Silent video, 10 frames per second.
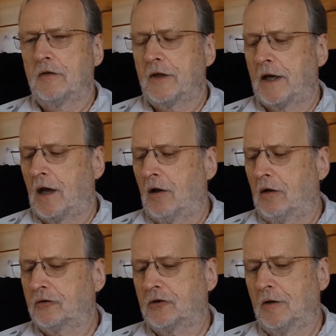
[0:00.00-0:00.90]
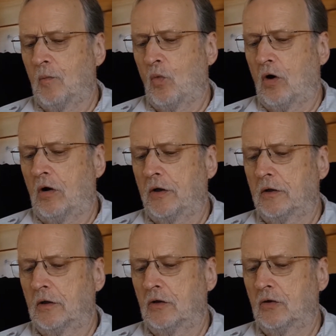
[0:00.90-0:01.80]
then ask him why
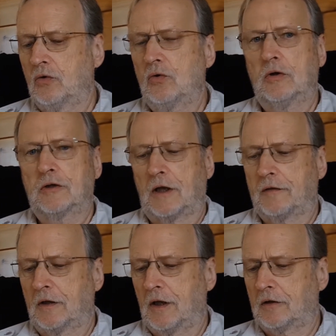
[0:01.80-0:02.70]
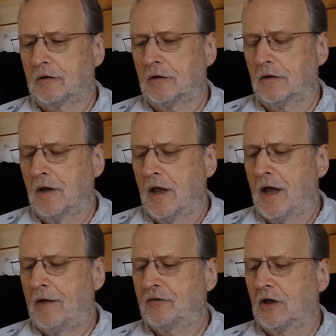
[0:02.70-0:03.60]
you, Tathagata,
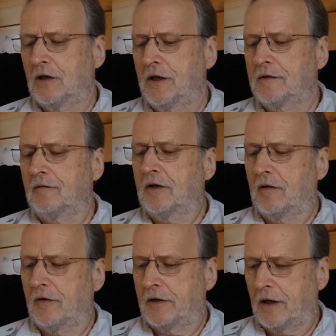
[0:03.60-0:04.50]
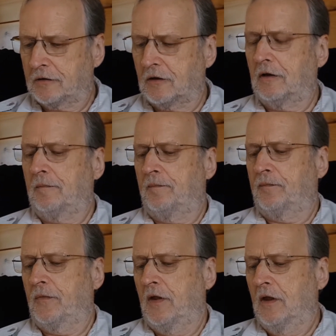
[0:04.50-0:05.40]
have declared of Devadatta.
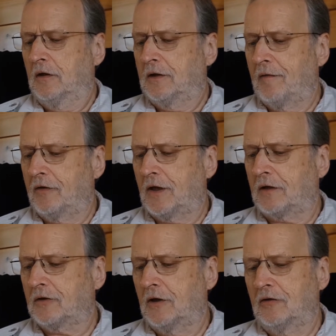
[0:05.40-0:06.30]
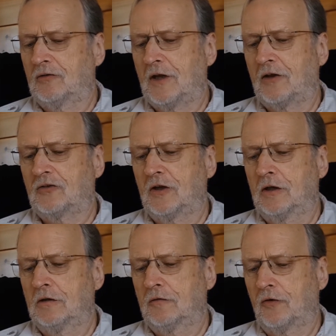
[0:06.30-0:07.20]
Devadatta is
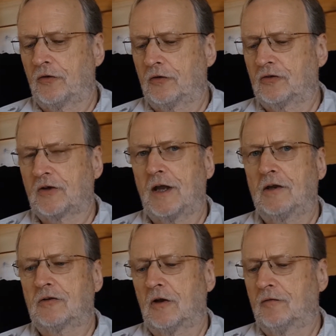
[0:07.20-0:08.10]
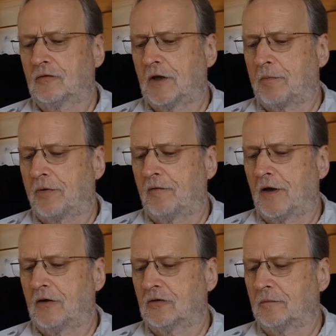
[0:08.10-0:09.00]
destined for the state of
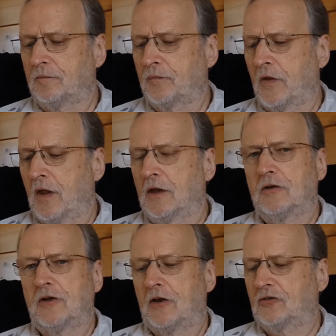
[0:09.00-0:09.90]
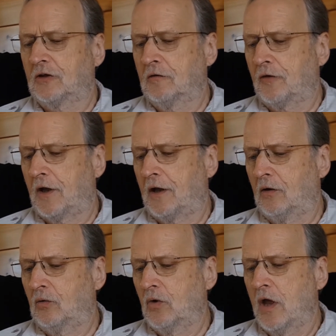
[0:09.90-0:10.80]
deprivation, destined for
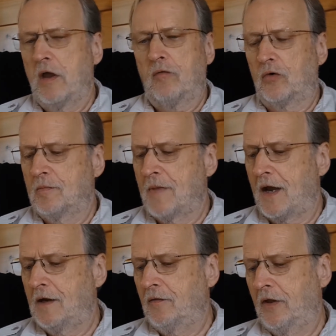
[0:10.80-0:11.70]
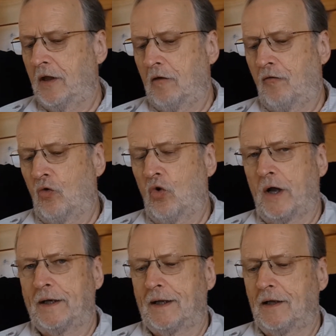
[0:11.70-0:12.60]
hell, remain there
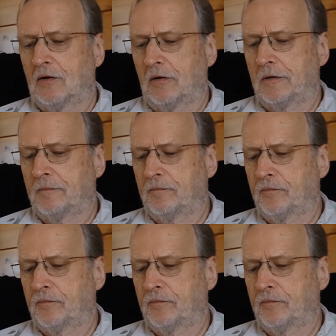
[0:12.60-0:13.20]
for an eon.